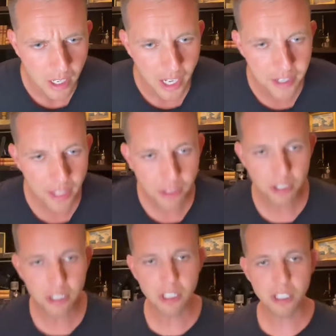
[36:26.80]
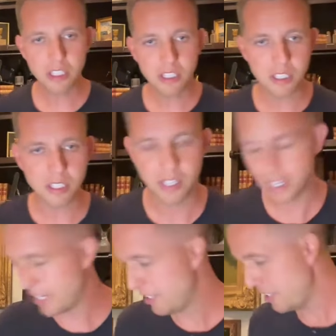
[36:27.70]
Another haul.
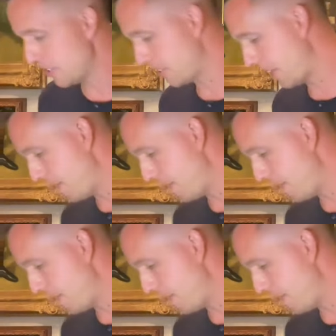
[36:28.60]
I know,